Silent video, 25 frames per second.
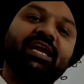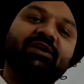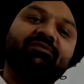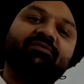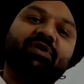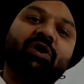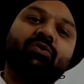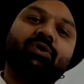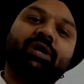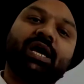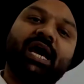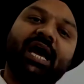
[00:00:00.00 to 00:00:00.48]
give
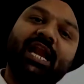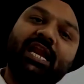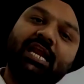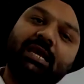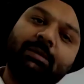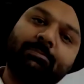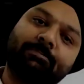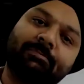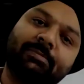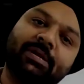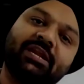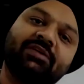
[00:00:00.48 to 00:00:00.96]
out
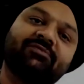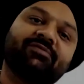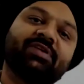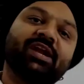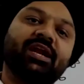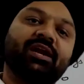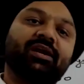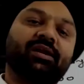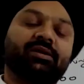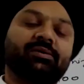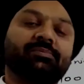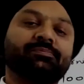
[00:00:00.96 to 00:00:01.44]
any
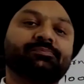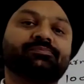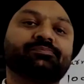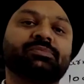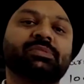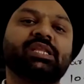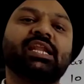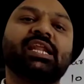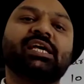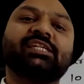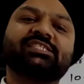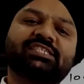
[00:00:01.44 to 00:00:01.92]
dividend.
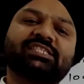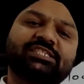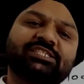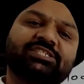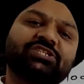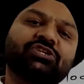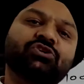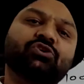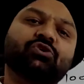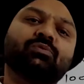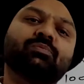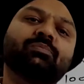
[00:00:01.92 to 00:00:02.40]
Let's
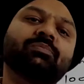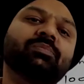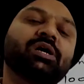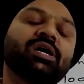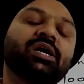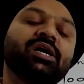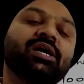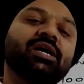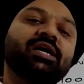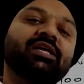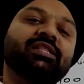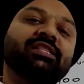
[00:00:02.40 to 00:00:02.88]
assume
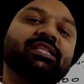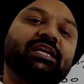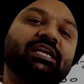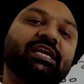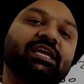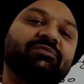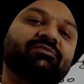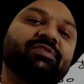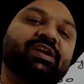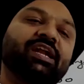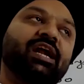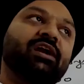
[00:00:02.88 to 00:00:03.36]
the
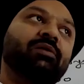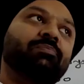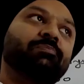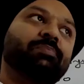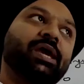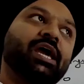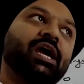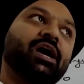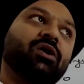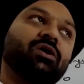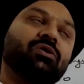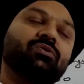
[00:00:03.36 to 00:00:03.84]
dividend
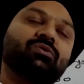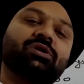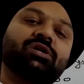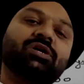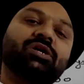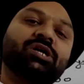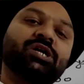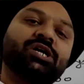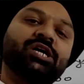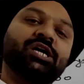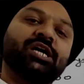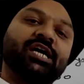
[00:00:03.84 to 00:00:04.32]
payout
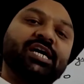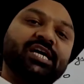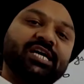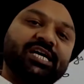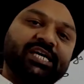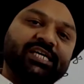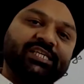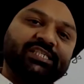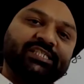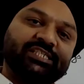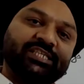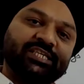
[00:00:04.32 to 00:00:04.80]

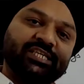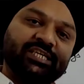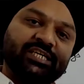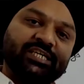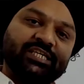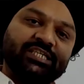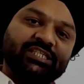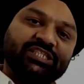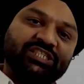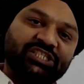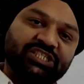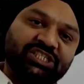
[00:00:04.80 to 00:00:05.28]
is
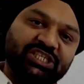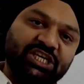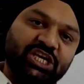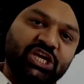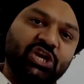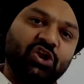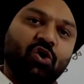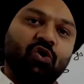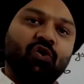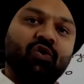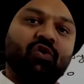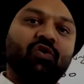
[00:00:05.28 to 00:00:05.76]

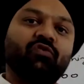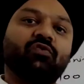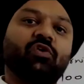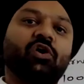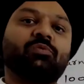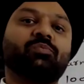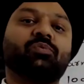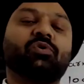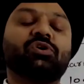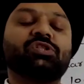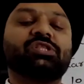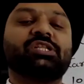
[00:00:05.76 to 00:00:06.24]
zero
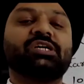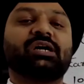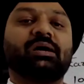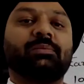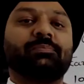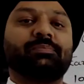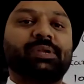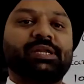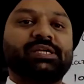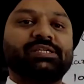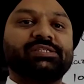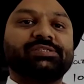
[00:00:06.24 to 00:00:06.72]
for both the
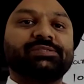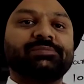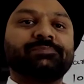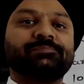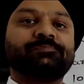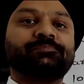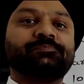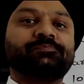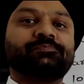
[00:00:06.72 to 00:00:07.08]
companies.